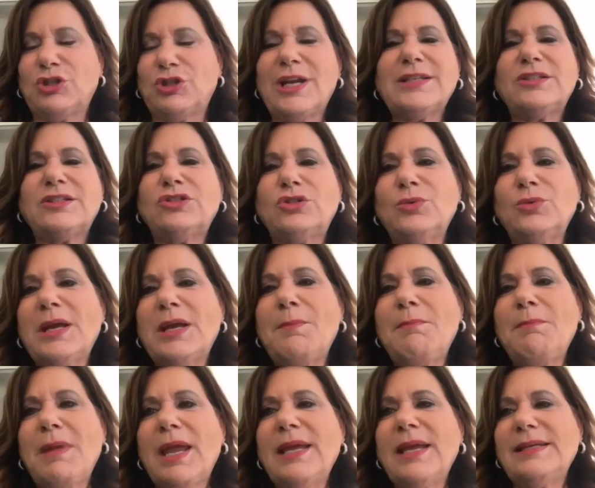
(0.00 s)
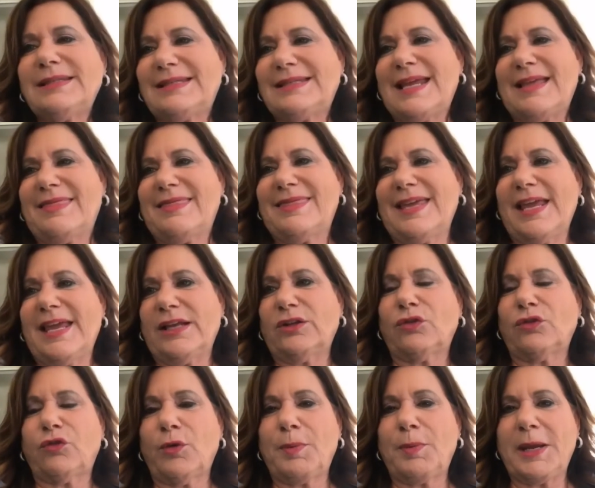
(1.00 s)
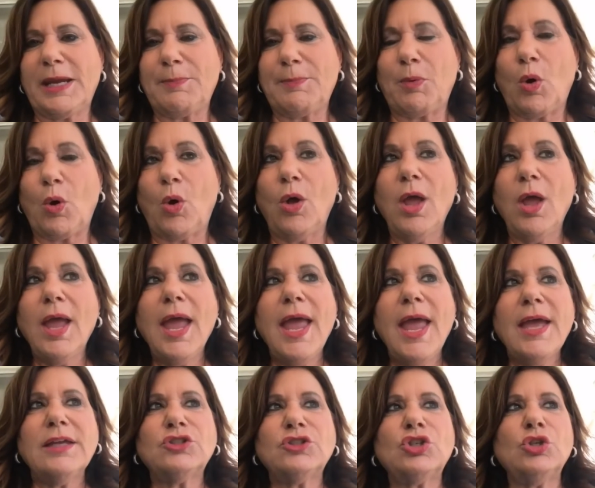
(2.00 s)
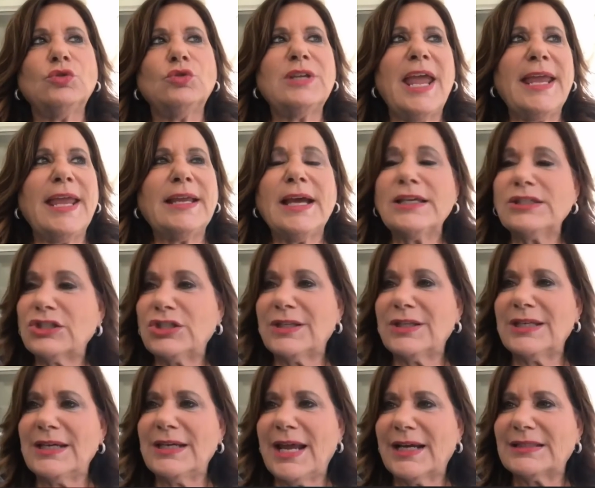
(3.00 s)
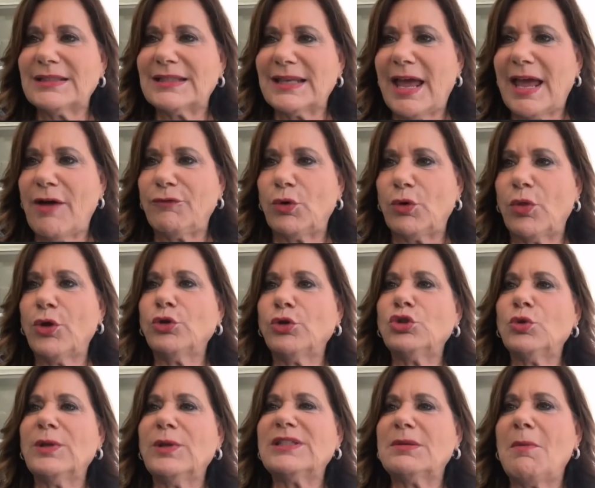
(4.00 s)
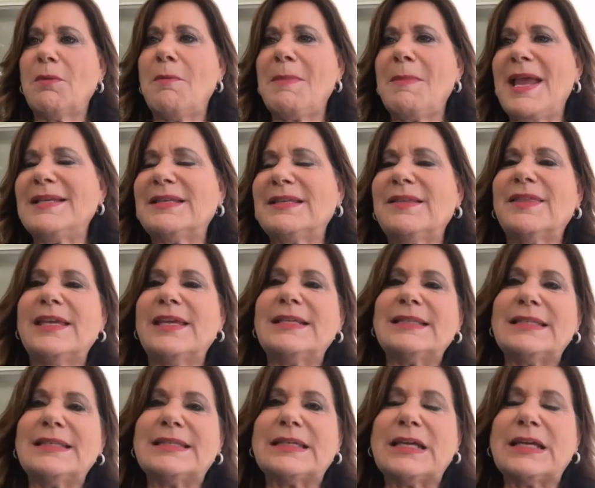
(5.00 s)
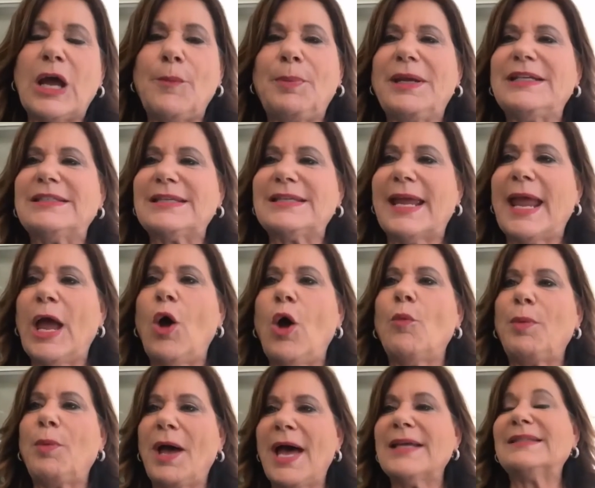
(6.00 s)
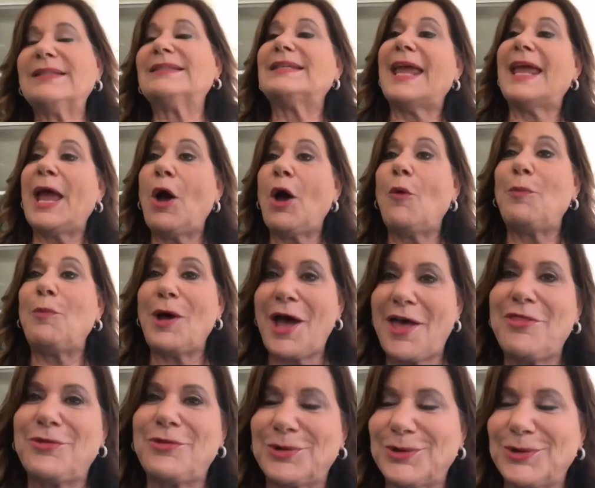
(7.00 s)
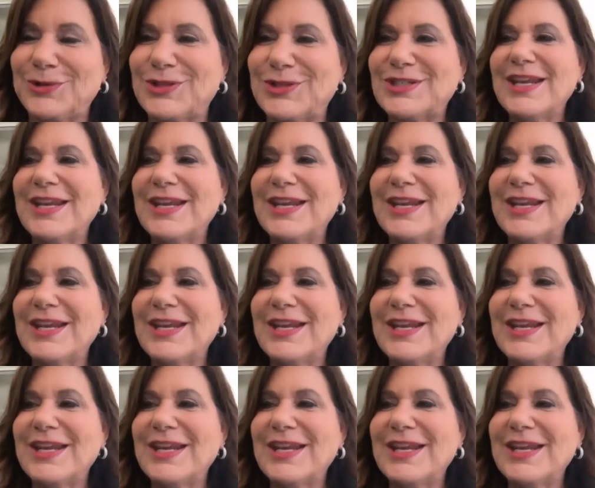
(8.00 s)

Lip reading: Janessa is doing amazing things for people to take us to the next level. They're doing some amazing things as a company to help us to help others.